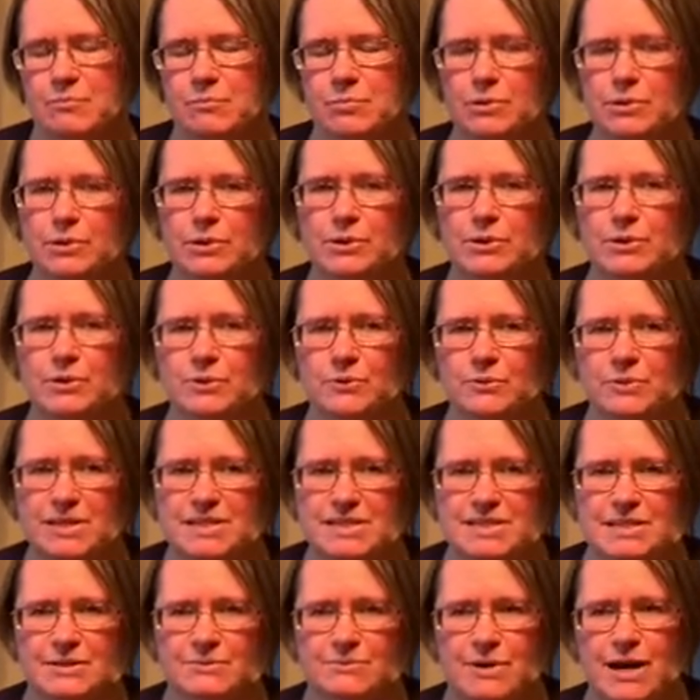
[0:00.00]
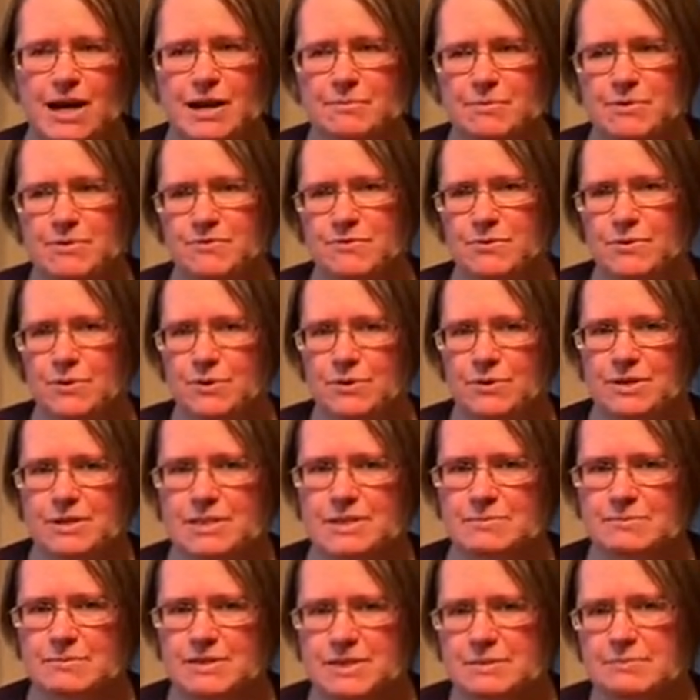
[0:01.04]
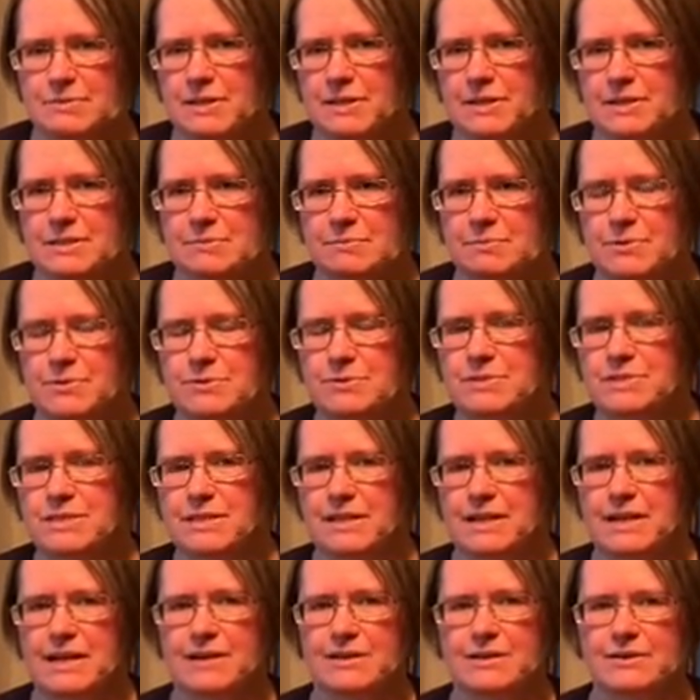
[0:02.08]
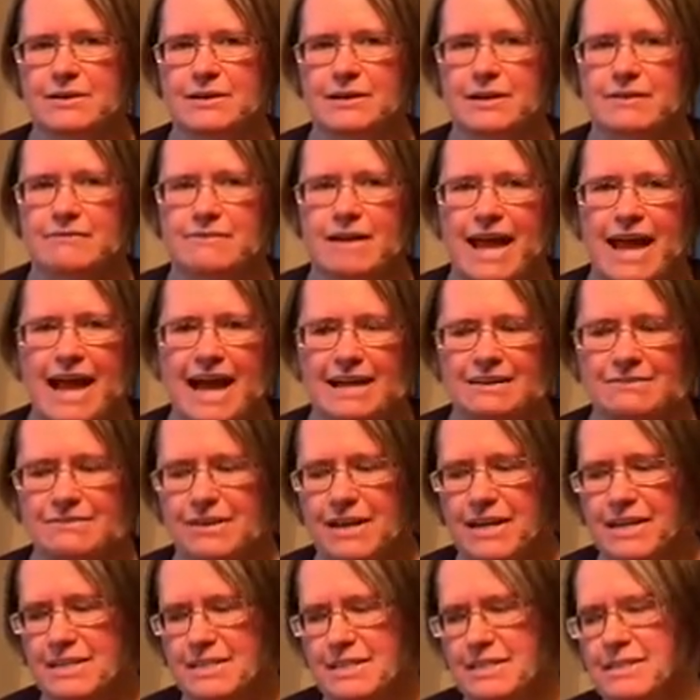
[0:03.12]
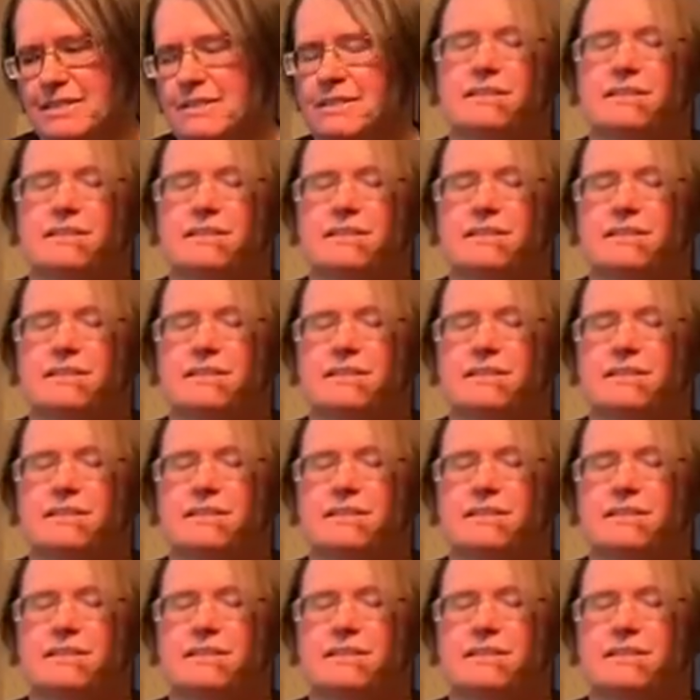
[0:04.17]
blue, we see right before Christmas because blue is the color of Advent.